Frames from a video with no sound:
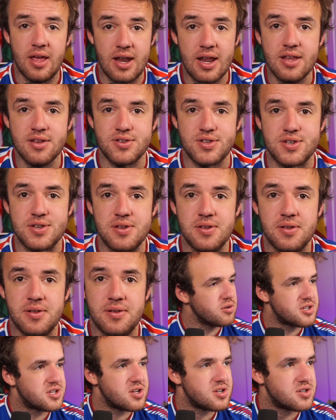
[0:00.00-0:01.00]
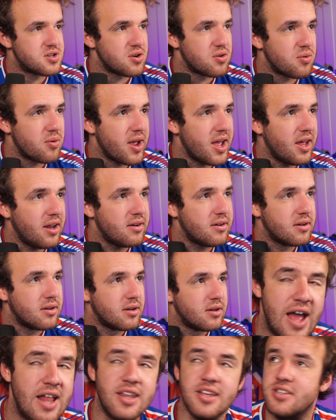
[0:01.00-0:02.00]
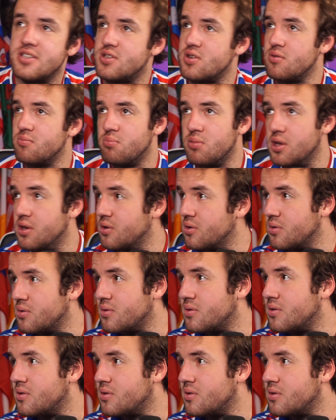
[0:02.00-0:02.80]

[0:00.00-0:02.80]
It is. Roses are red, violets are blue.